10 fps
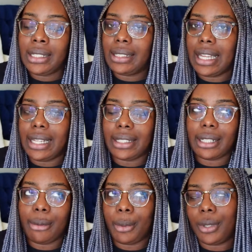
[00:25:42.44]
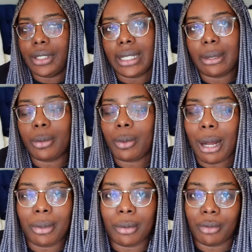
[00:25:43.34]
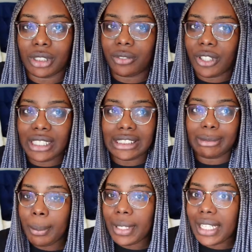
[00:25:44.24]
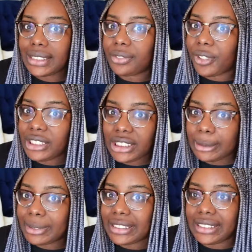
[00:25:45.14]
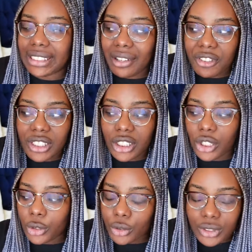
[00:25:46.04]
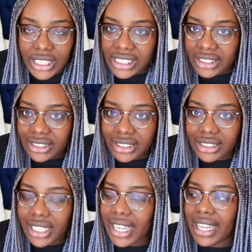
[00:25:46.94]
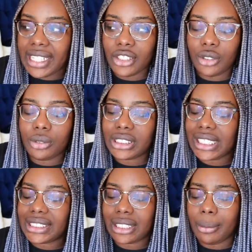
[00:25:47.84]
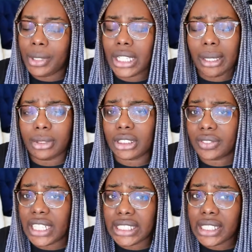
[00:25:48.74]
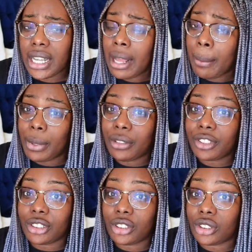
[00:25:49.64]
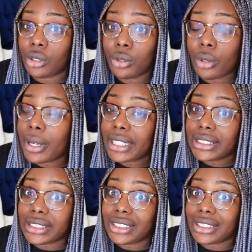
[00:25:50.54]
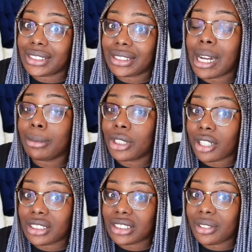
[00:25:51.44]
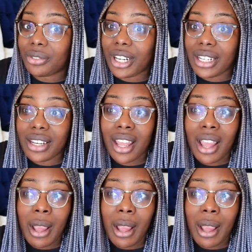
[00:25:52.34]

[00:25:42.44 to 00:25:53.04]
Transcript: then come on, like we probably weren't really friends, because friendships definitely go through things and you just have to communicate with your friend. But if you're so quick to just stop talking to a friend,